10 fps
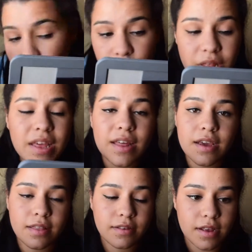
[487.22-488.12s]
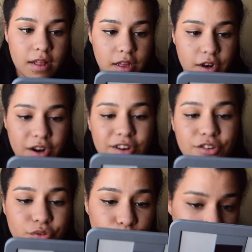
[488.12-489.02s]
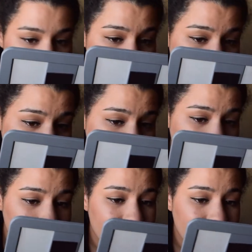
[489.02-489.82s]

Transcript: I really like this eyeliner. I just wish